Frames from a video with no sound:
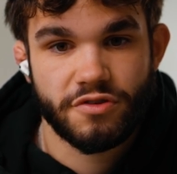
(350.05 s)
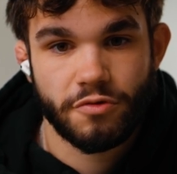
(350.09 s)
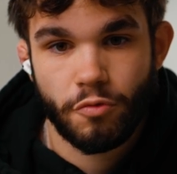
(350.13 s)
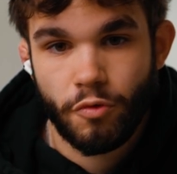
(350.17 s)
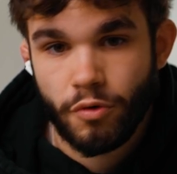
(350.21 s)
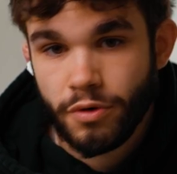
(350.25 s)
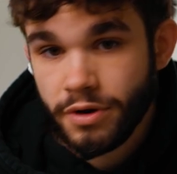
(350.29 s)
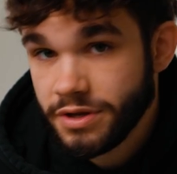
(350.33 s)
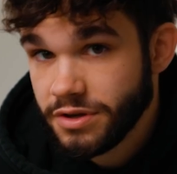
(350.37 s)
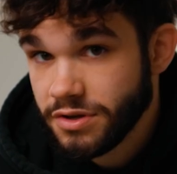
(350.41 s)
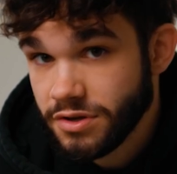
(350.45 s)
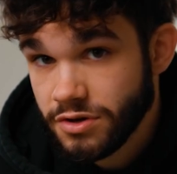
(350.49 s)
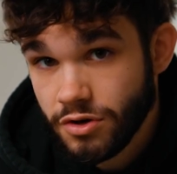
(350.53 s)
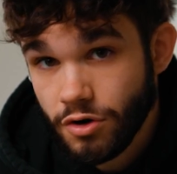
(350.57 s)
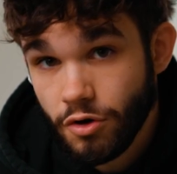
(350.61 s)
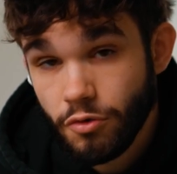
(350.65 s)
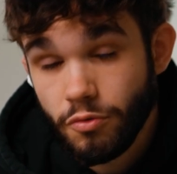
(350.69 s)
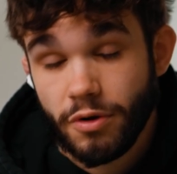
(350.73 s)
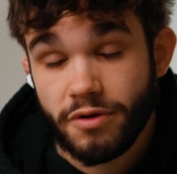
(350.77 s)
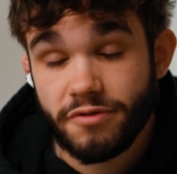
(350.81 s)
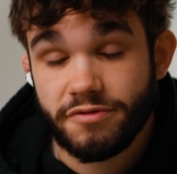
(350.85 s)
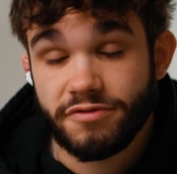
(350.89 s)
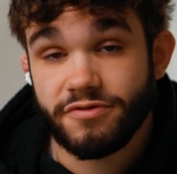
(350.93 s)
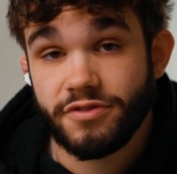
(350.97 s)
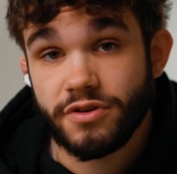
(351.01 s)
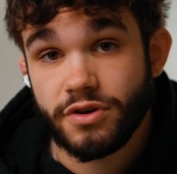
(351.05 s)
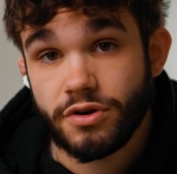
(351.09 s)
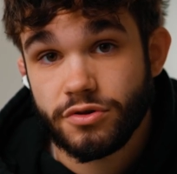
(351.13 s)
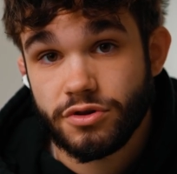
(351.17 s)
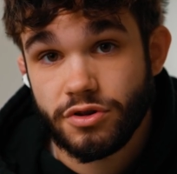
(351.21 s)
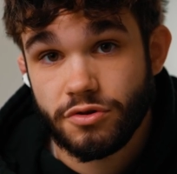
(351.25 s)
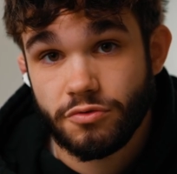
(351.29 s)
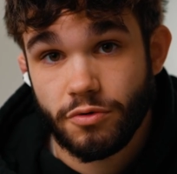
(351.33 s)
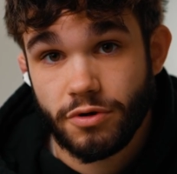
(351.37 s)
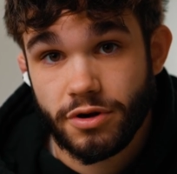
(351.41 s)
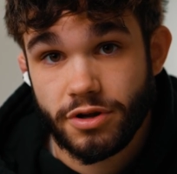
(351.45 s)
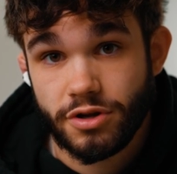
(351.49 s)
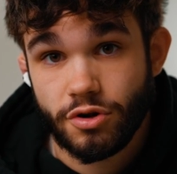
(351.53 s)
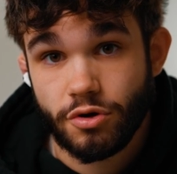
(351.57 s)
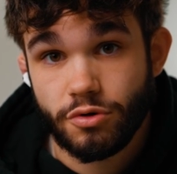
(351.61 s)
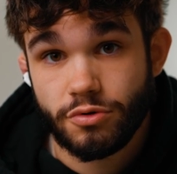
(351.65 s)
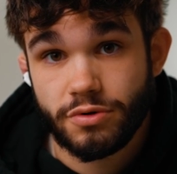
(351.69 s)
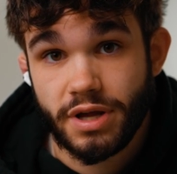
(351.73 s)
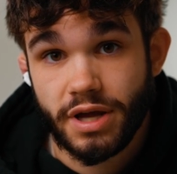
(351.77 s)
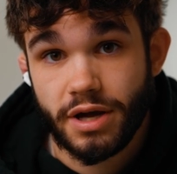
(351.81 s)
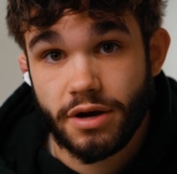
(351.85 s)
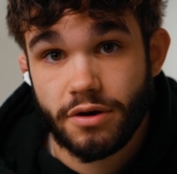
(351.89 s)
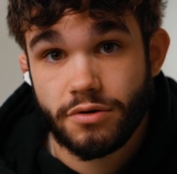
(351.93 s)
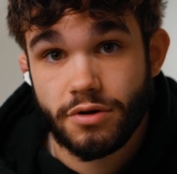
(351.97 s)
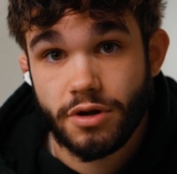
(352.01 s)
you're wanting to know what field you want to go
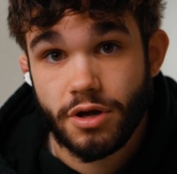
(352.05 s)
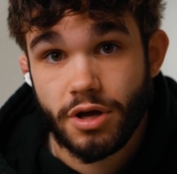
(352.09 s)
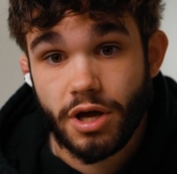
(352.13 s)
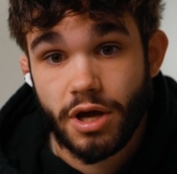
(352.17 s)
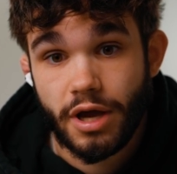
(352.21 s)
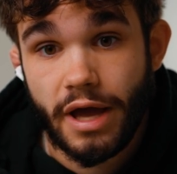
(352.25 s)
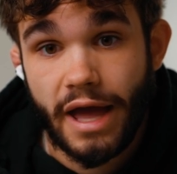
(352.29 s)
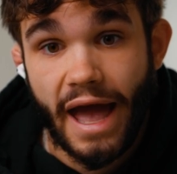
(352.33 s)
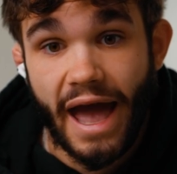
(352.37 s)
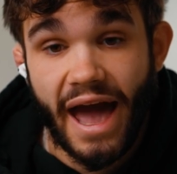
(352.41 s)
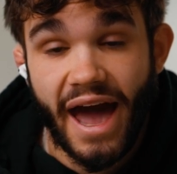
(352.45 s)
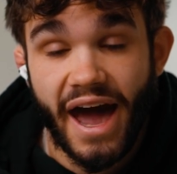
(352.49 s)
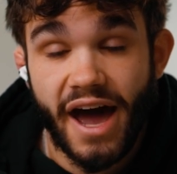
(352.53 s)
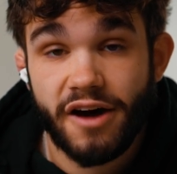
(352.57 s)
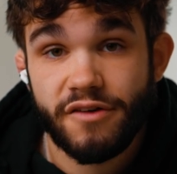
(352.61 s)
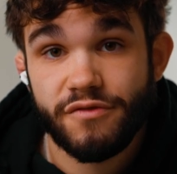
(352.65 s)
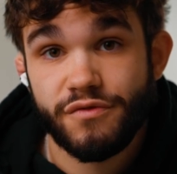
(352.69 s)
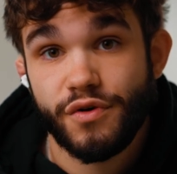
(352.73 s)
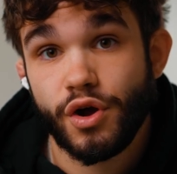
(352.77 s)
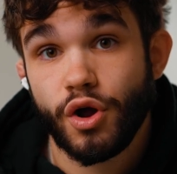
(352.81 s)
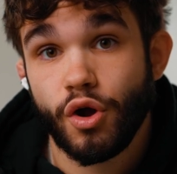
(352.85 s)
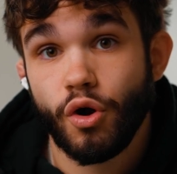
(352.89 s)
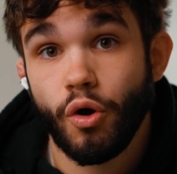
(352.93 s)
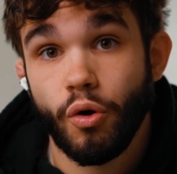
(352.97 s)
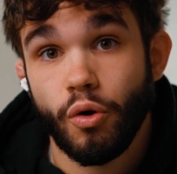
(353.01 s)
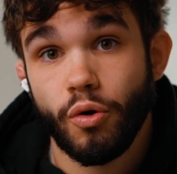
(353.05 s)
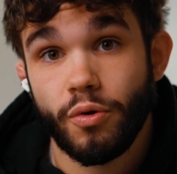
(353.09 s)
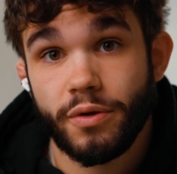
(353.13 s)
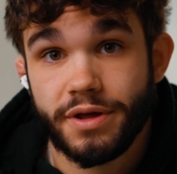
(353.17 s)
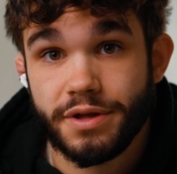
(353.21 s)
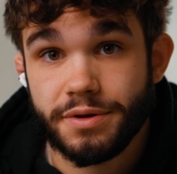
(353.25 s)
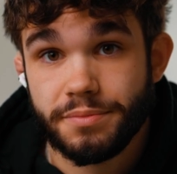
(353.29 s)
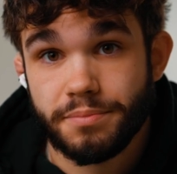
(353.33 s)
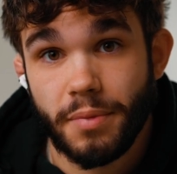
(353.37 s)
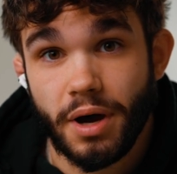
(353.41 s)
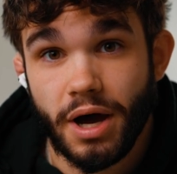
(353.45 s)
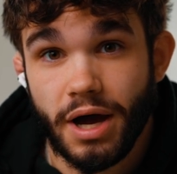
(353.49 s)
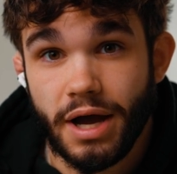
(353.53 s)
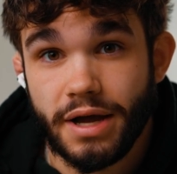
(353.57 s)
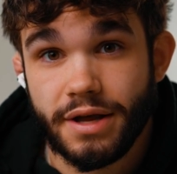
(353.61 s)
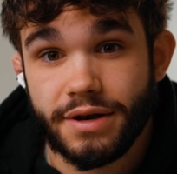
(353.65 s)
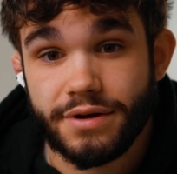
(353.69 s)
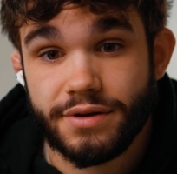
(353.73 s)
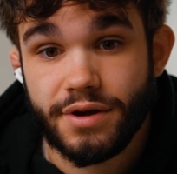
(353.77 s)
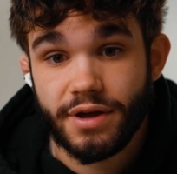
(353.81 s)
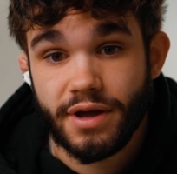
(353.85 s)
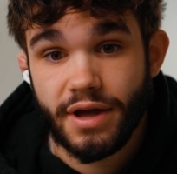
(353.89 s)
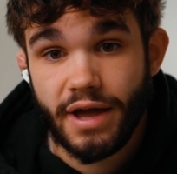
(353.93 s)
down, have a goal in mind.